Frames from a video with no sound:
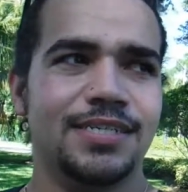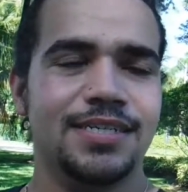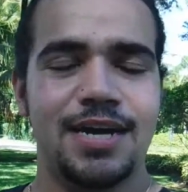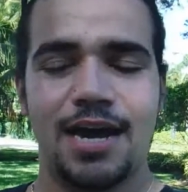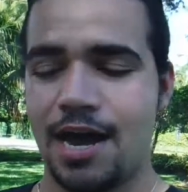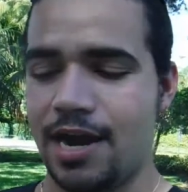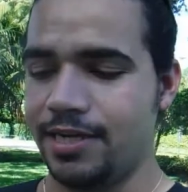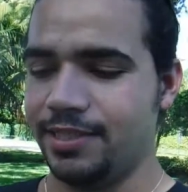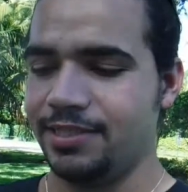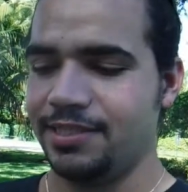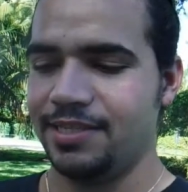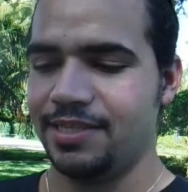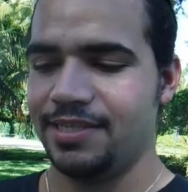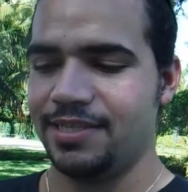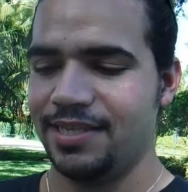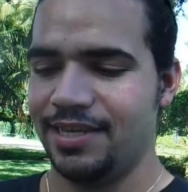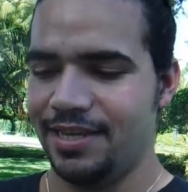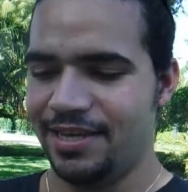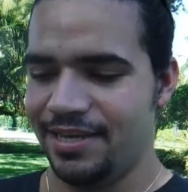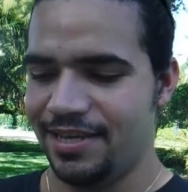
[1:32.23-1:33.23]
honestly,
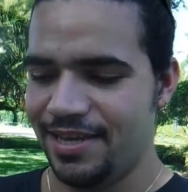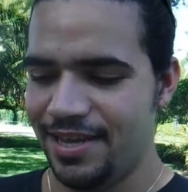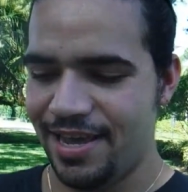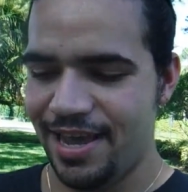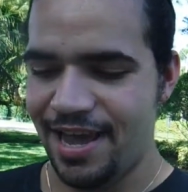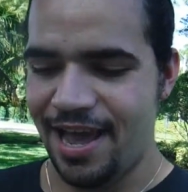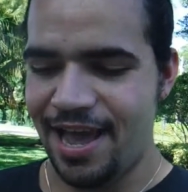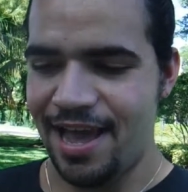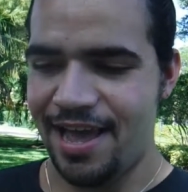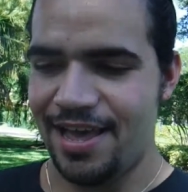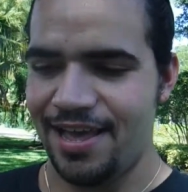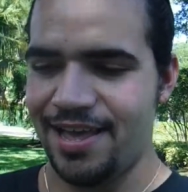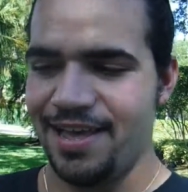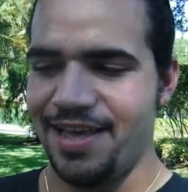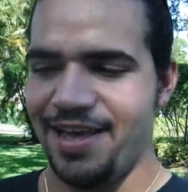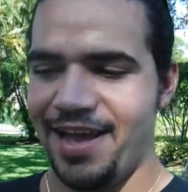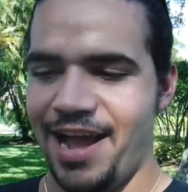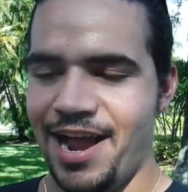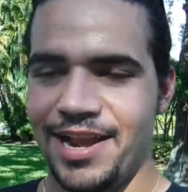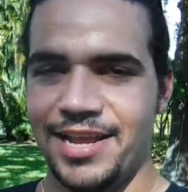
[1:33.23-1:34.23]

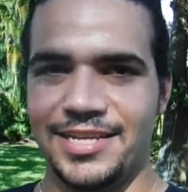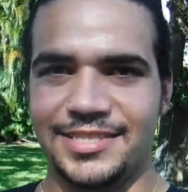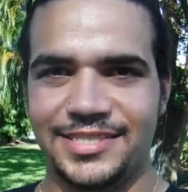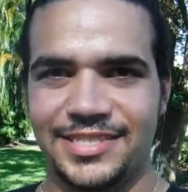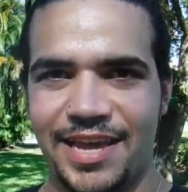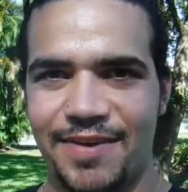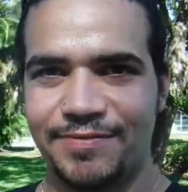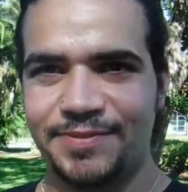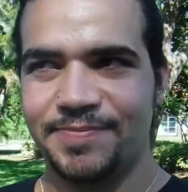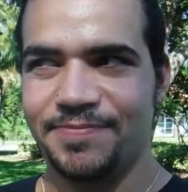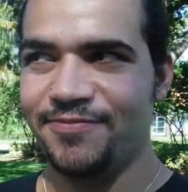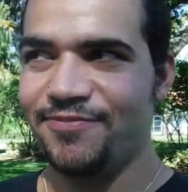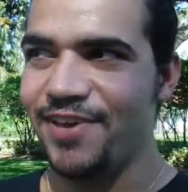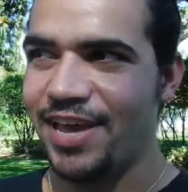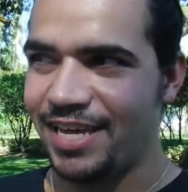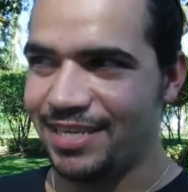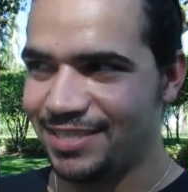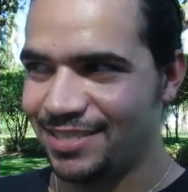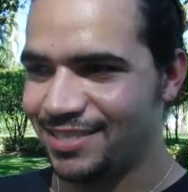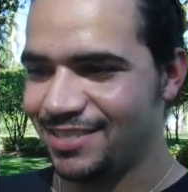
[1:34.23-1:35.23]
I need to save some
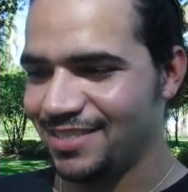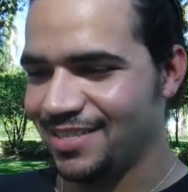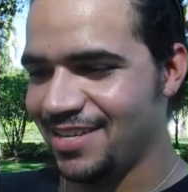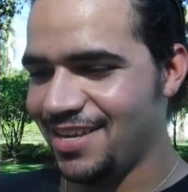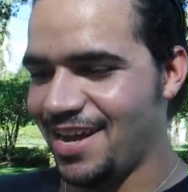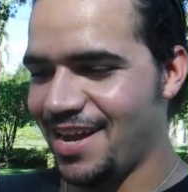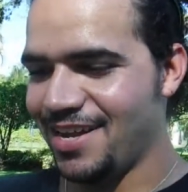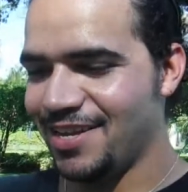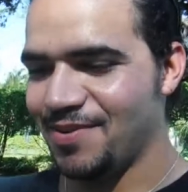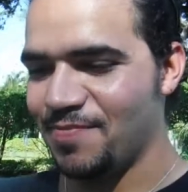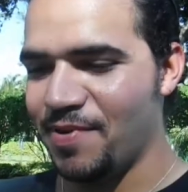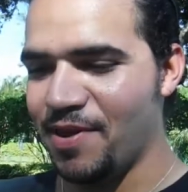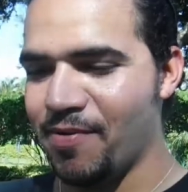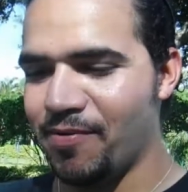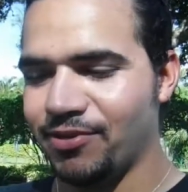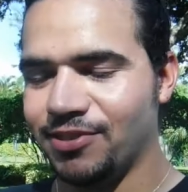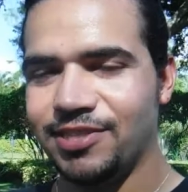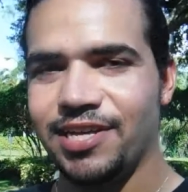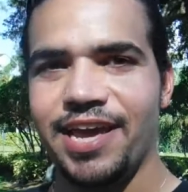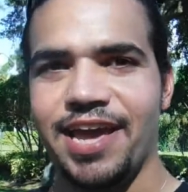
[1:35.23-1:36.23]
face. I need to be able
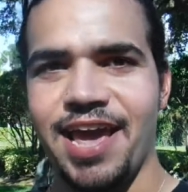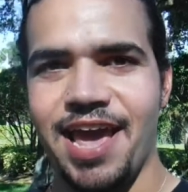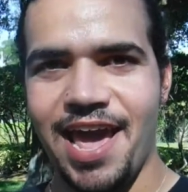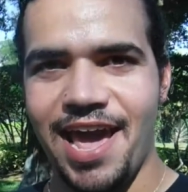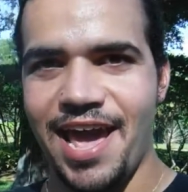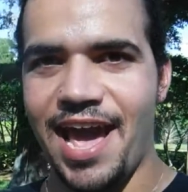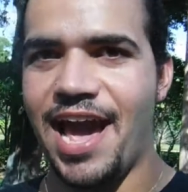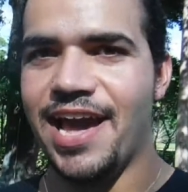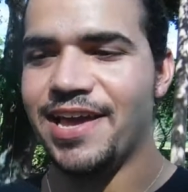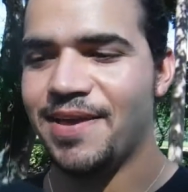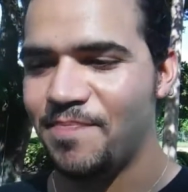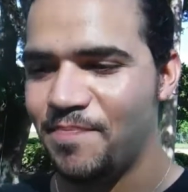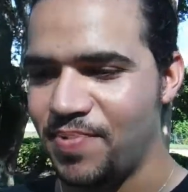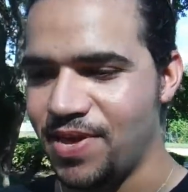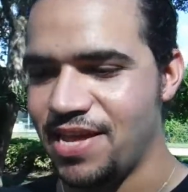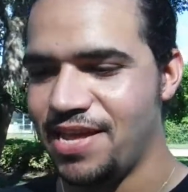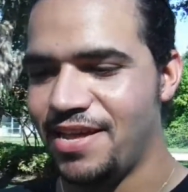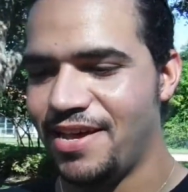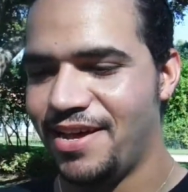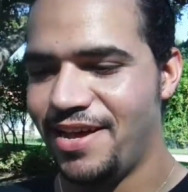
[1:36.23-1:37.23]
to say, hey, I can
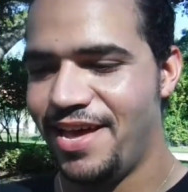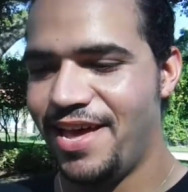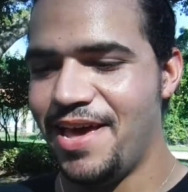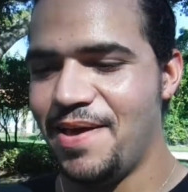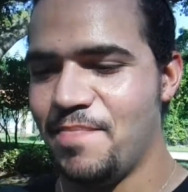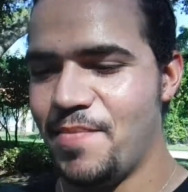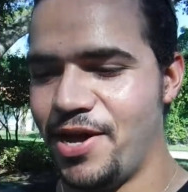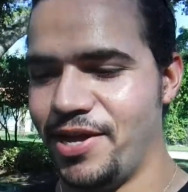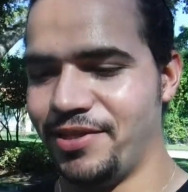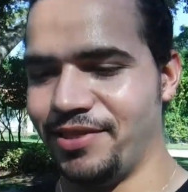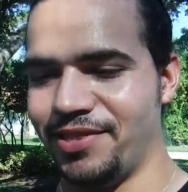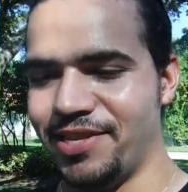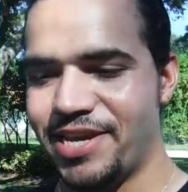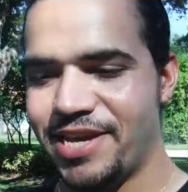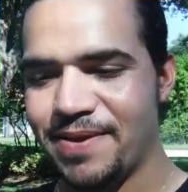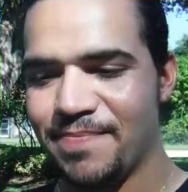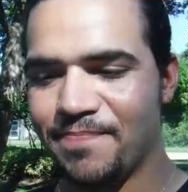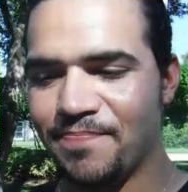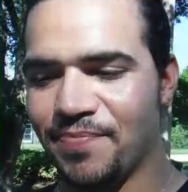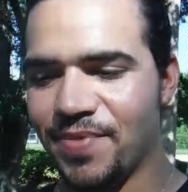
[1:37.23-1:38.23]
beat a Hitmonlee
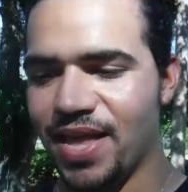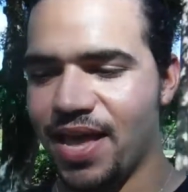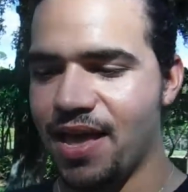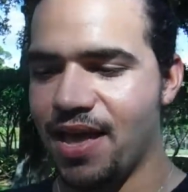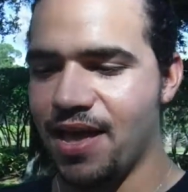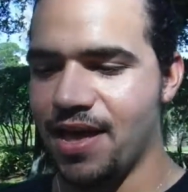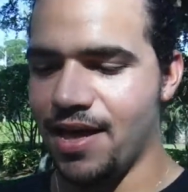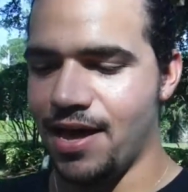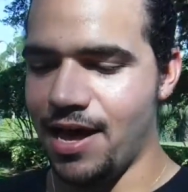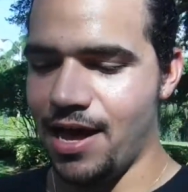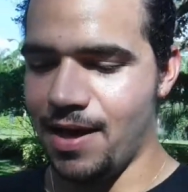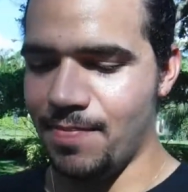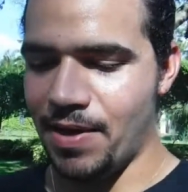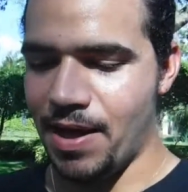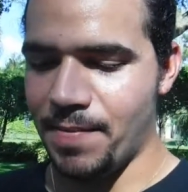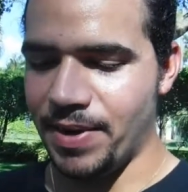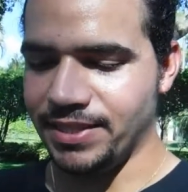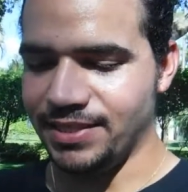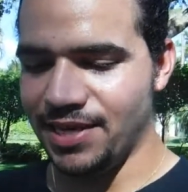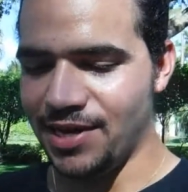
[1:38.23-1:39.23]
by
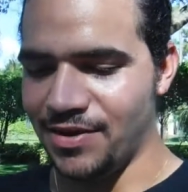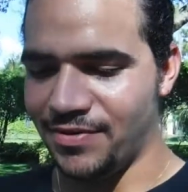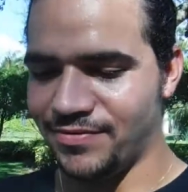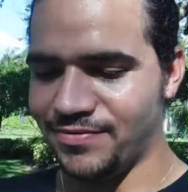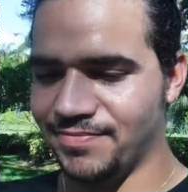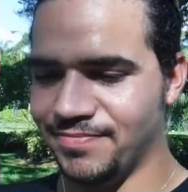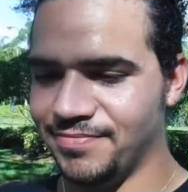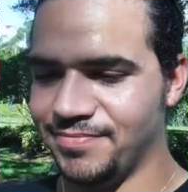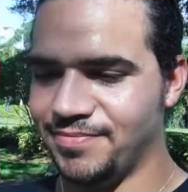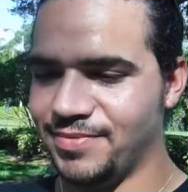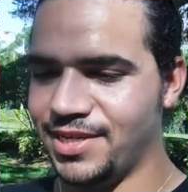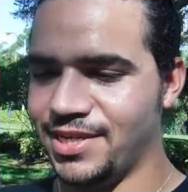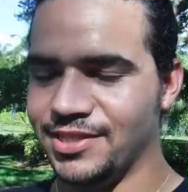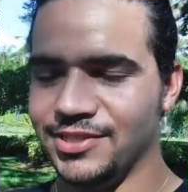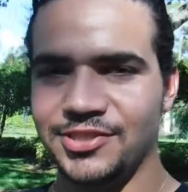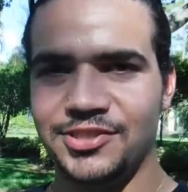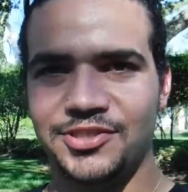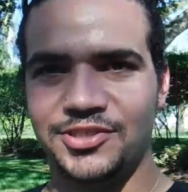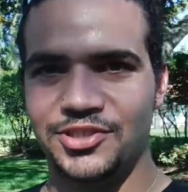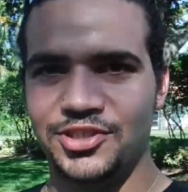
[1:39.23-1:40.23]
myself,
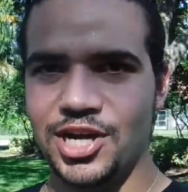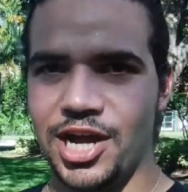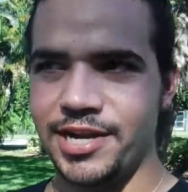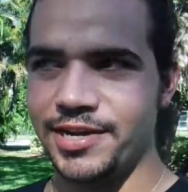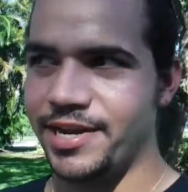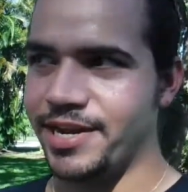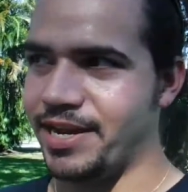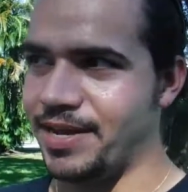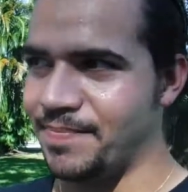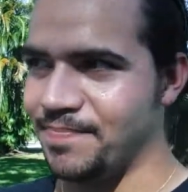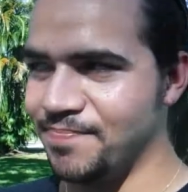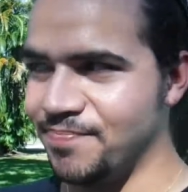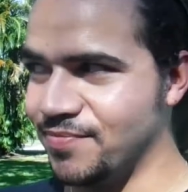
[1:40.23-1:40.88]
because John did it.